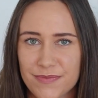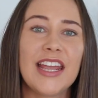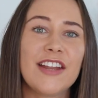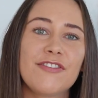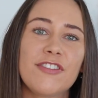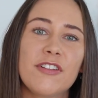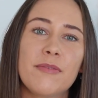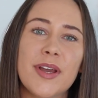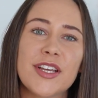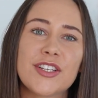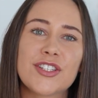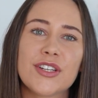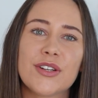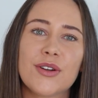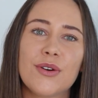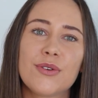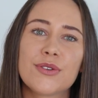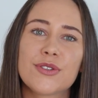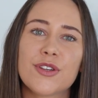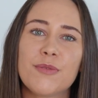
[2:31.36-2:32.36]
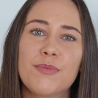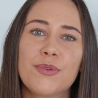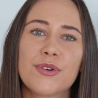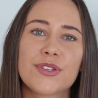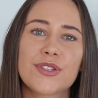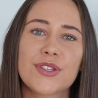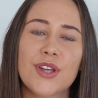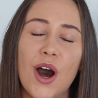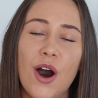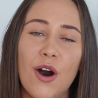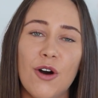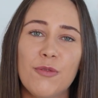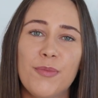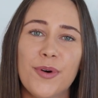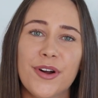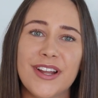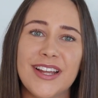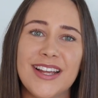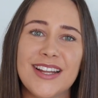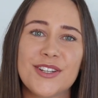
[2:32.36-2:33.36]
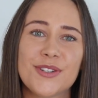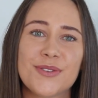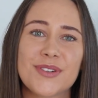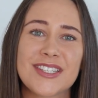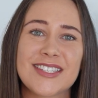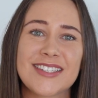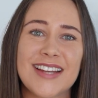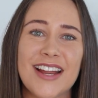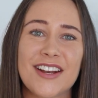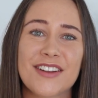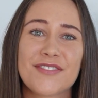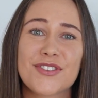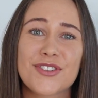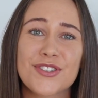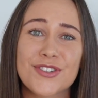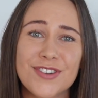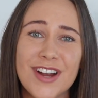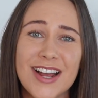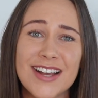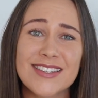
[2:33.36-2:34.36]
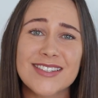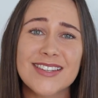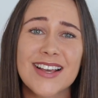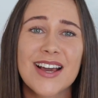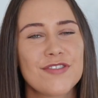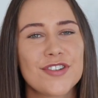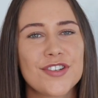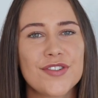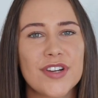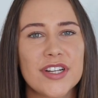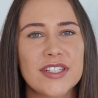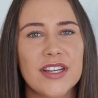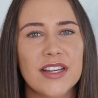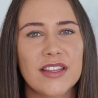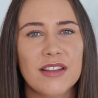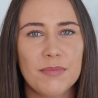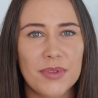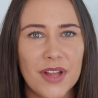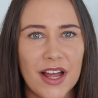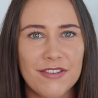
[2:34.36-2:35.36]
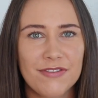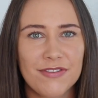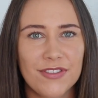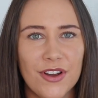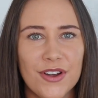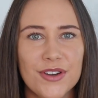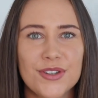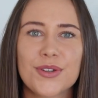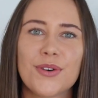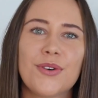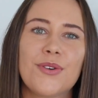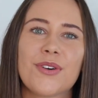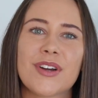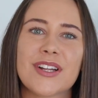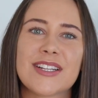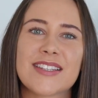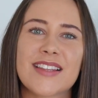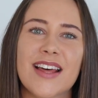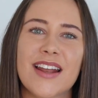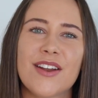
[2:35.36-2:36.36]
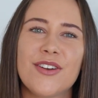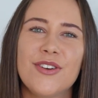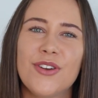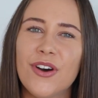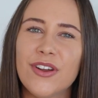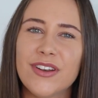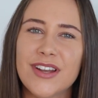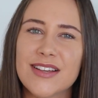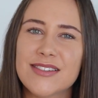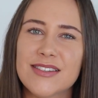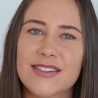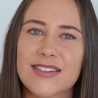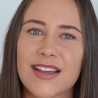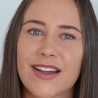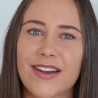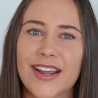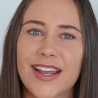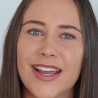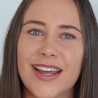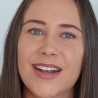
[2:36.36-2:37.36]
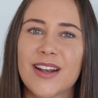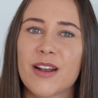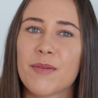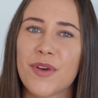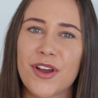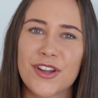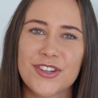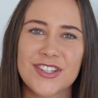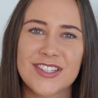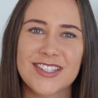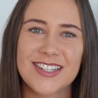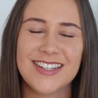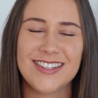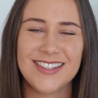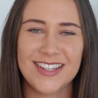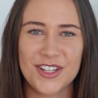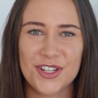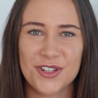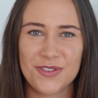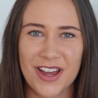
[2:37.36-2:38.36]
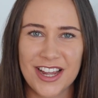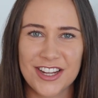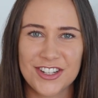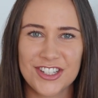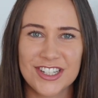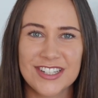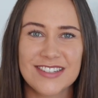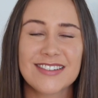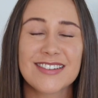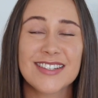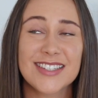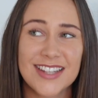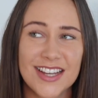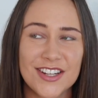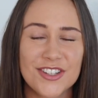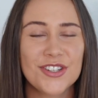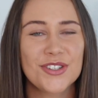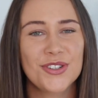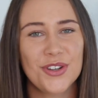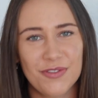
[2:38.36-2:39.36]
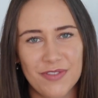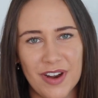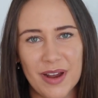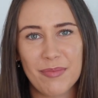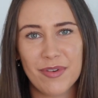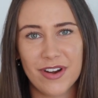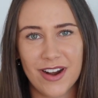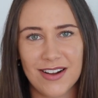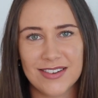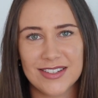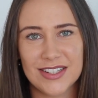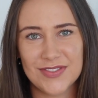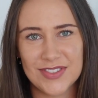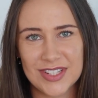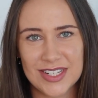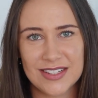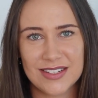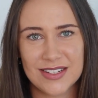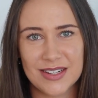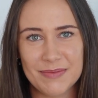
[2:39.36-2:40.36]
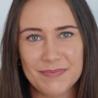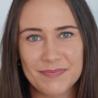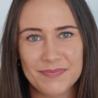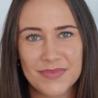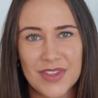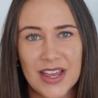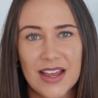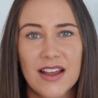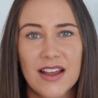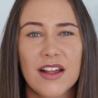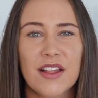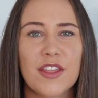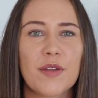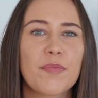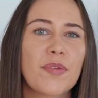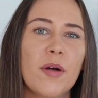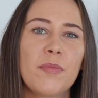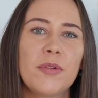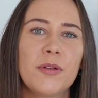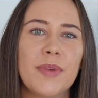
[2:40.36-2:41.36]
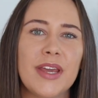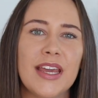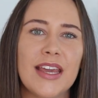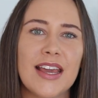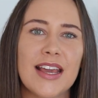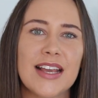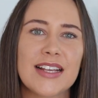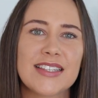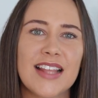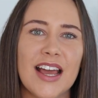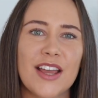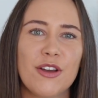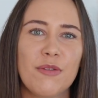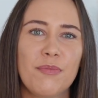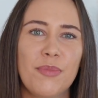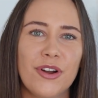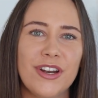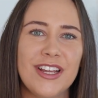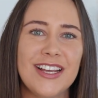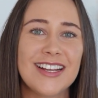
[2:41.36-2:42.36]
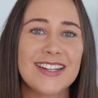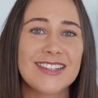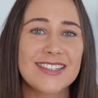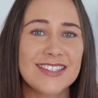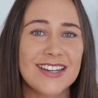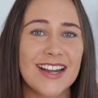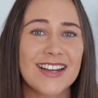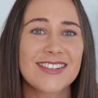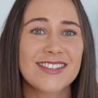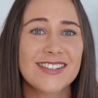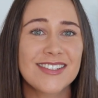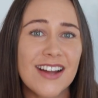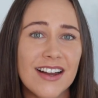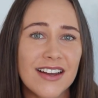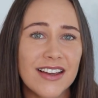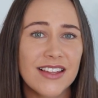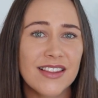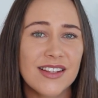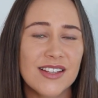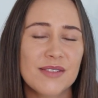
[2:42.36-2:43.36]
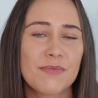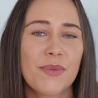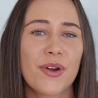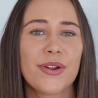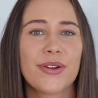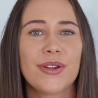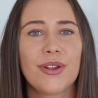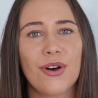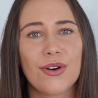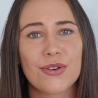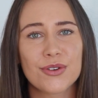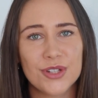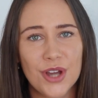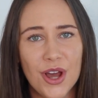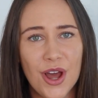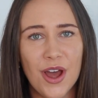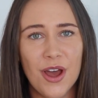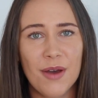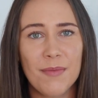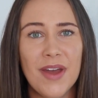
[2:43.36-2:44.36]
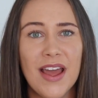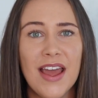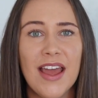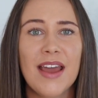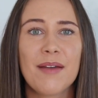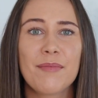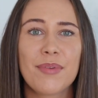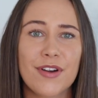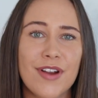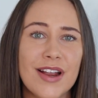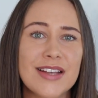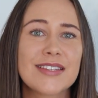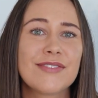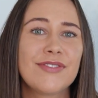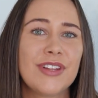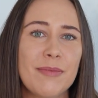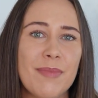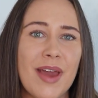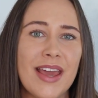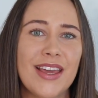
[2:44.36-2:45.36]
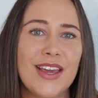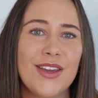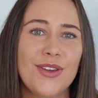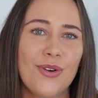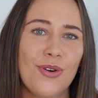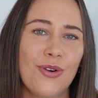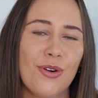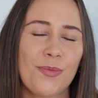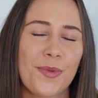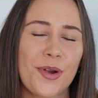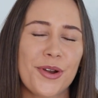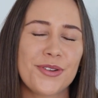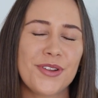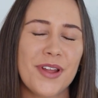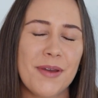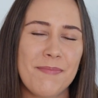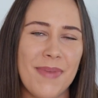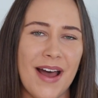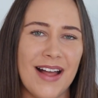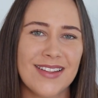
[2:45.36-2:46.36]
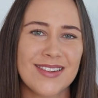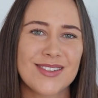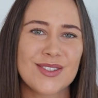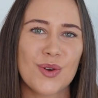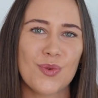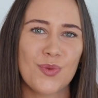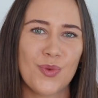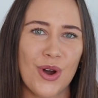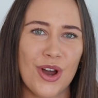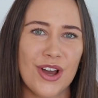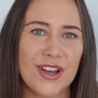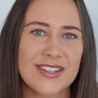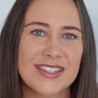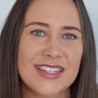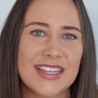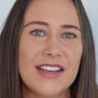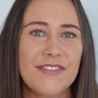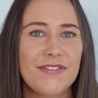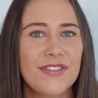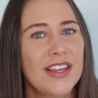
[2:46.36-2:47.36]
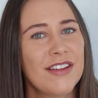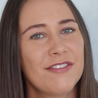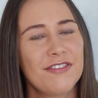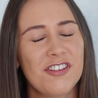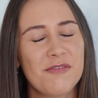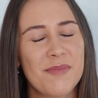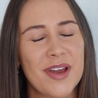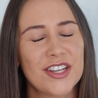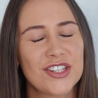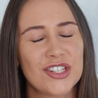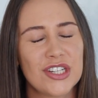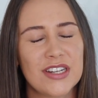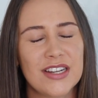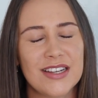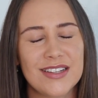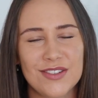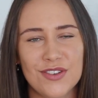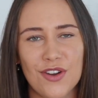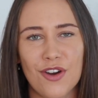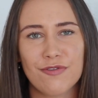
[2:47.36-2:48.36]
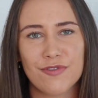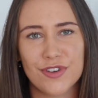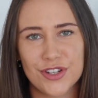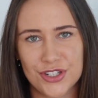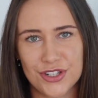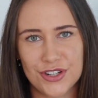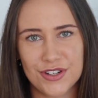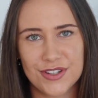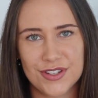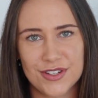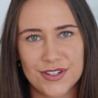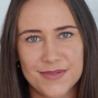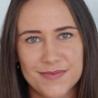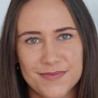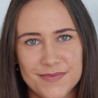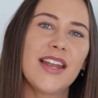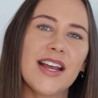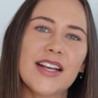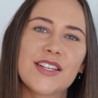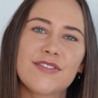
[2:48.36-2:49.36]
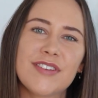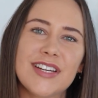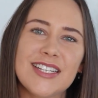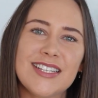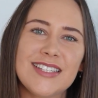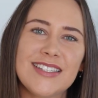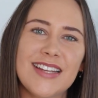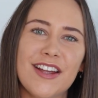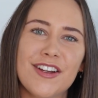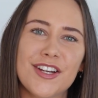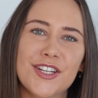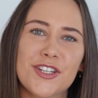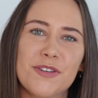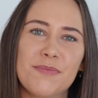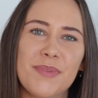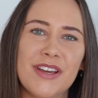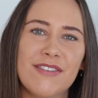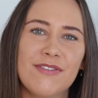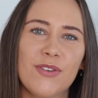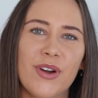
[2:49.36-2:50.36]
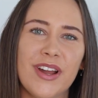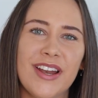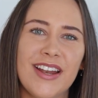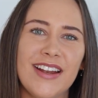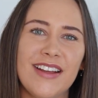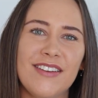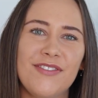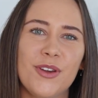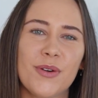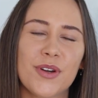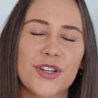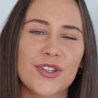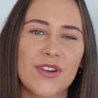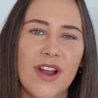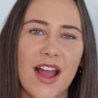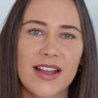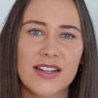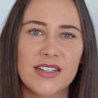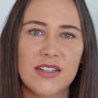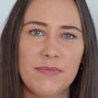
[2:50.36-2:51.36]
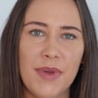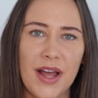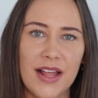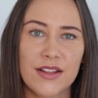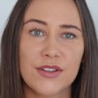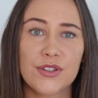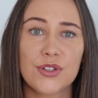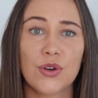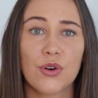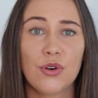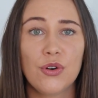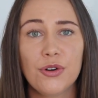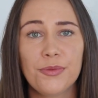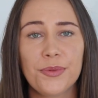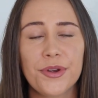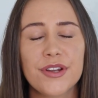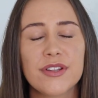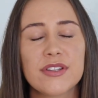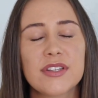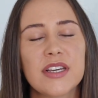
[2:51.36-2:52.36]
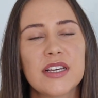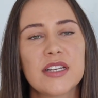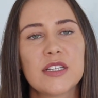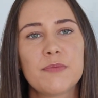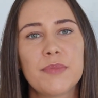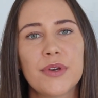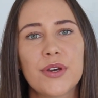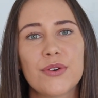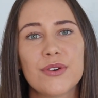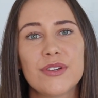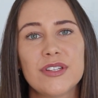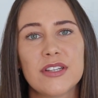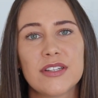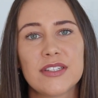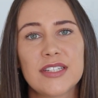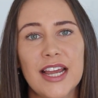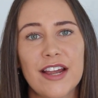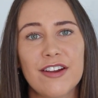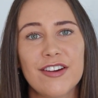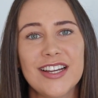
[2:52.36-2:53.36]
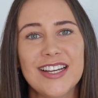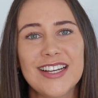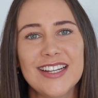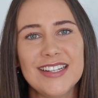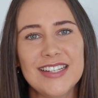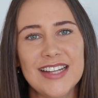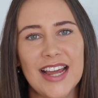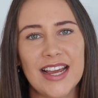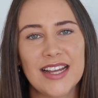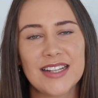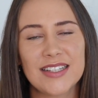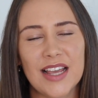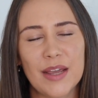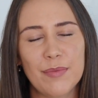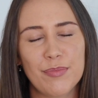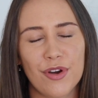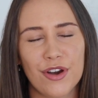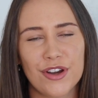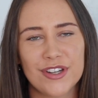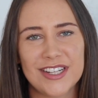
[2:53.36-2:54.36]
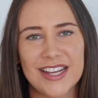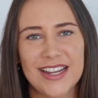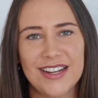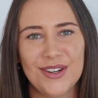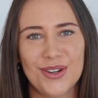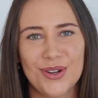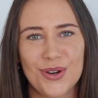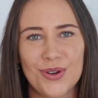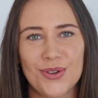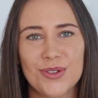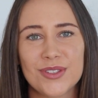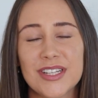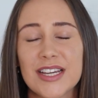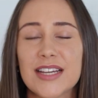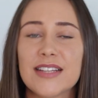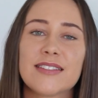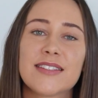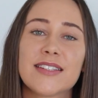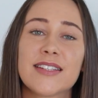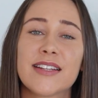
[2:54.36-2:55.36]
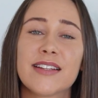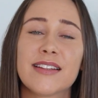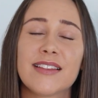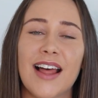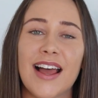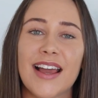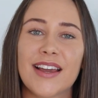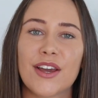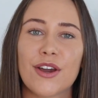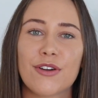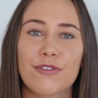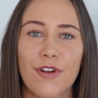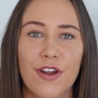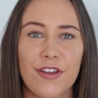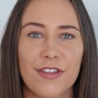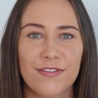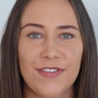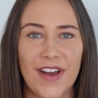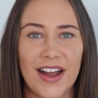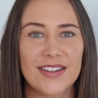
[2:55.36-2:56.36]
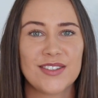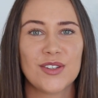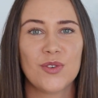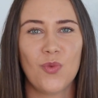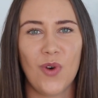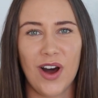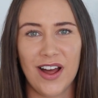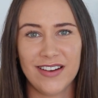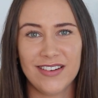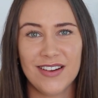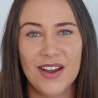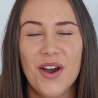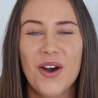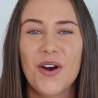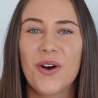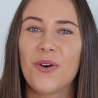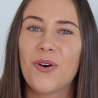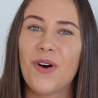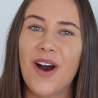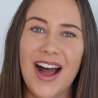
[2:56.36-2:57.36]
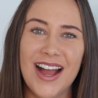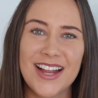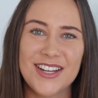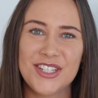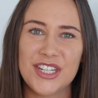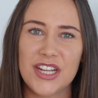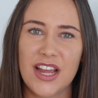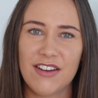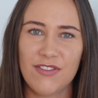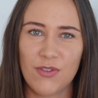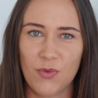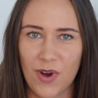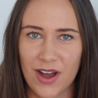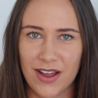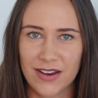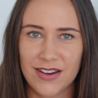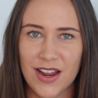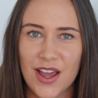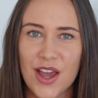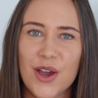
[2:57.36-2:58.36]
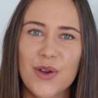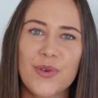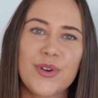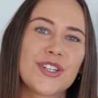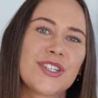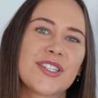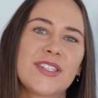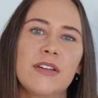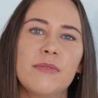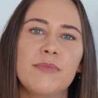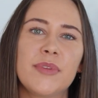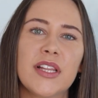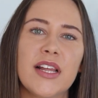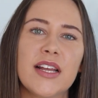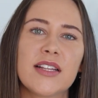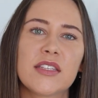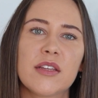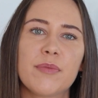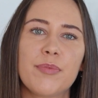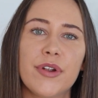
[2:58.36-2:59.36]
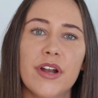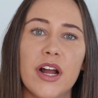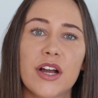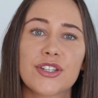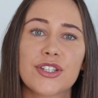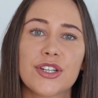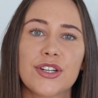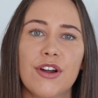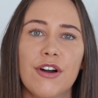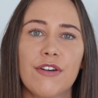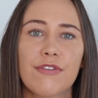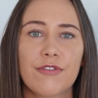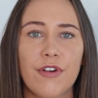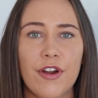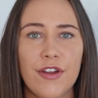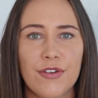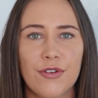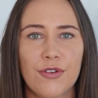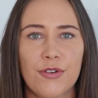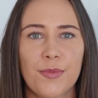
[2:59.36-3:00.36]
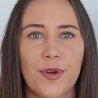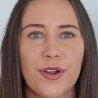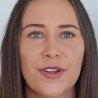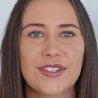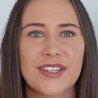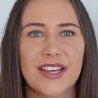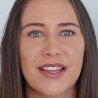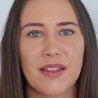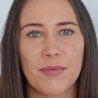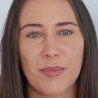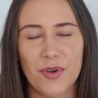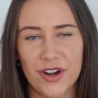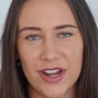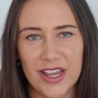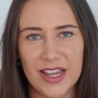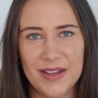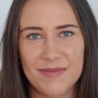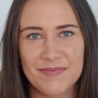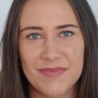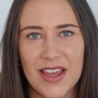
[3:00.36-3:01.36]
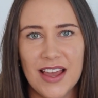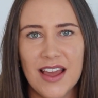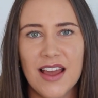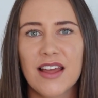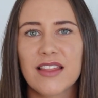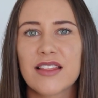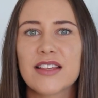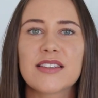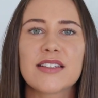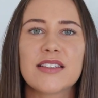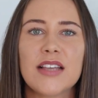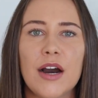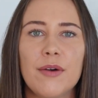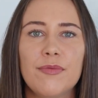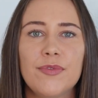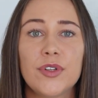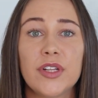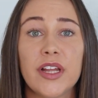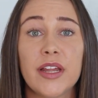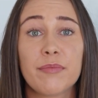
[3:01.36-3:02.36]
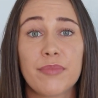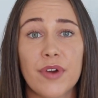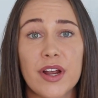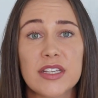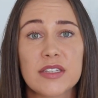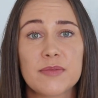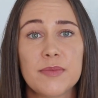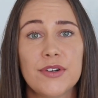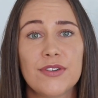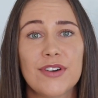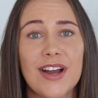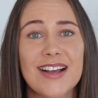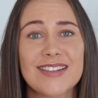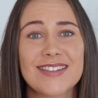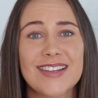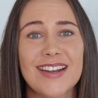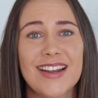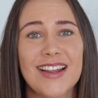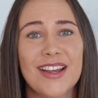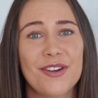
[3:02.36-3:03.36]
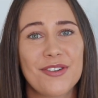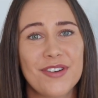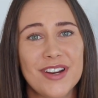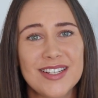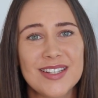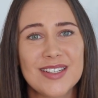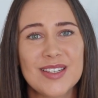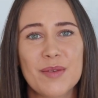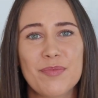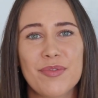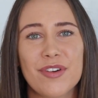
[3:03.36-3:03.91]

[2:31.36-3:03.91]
Inflammation also puts the whole body into a state of stress, restricting the blood flow to organs that are not necessary in an emergency situation, such as your reproductive system. The problem here is that your body can stay stuck in this mode long term, progressively making your hormonal imbalance worse if the inflammation is not reduced. The next reason dairy should be avoided if you are trying to balance your hormones is because dairy contains a protein called insulin-like growth factor 1, or IGF-1, which stimulates the production of growth hormones in the body. This is helpful in breast milk as it increases the